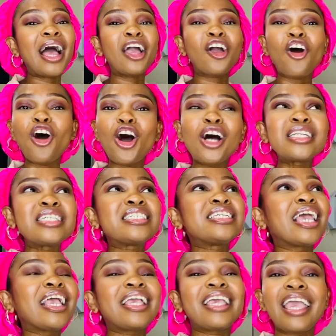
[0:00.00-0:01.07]
can't
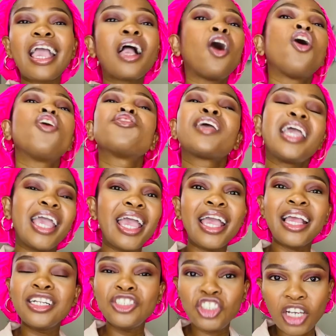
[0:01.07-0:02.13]
take care of hair
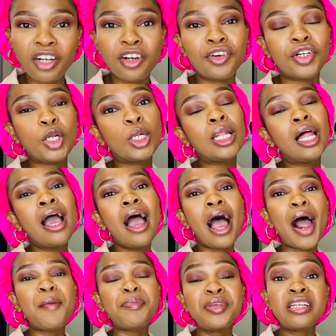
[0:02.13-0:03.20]
in general.
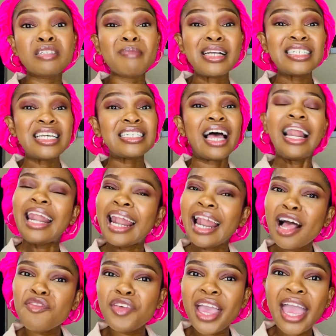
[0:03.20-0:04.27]
In as much as I
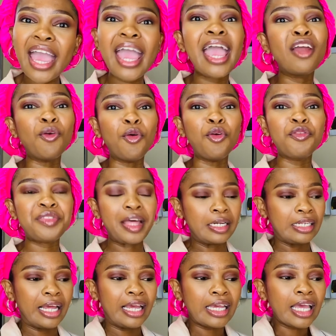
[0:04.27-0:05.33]
love hair and all of
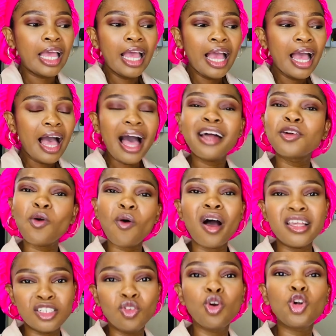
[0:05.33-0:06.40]
that, like,
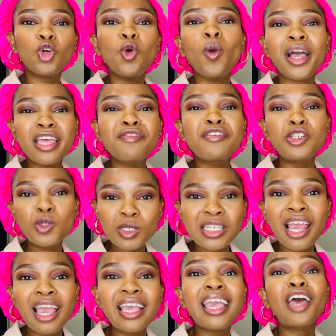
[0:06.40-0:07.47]
even to
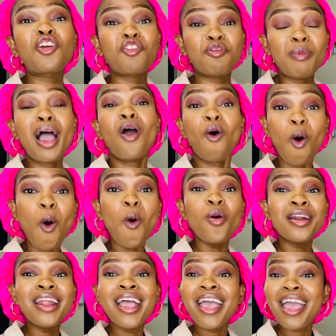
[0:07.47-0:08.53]
take care of my
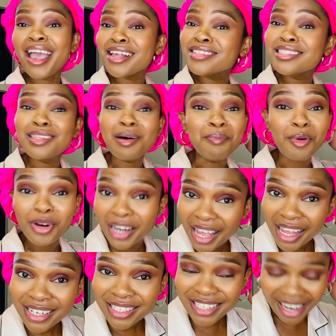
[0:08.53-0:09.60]
own, hence the
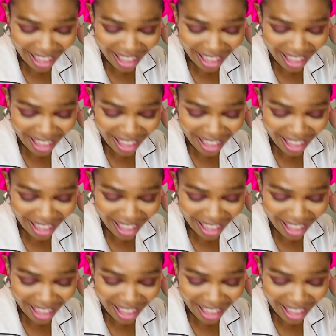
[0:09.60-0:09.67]
bonnet.